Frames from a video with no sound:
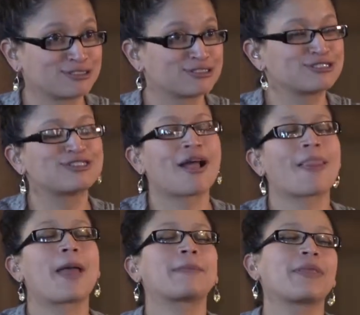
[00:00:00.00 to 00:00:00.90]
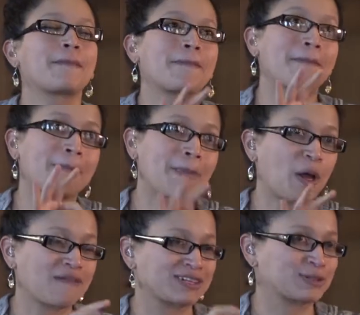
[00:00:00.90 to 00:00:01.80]
accessible for deaf
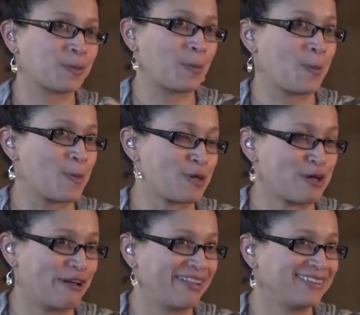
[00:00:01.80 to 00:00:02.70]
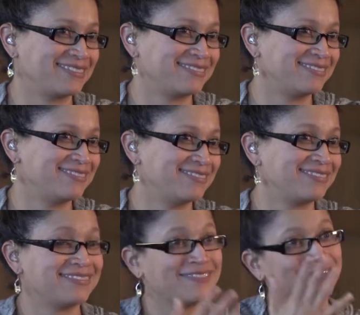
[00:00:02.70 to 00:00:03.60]
individuals, that would be the
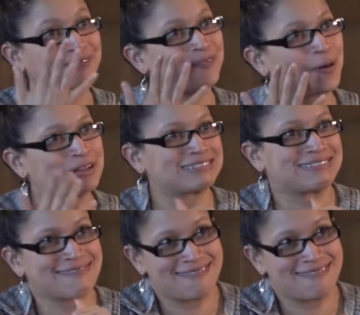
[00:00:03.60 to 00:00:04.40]
perfect world.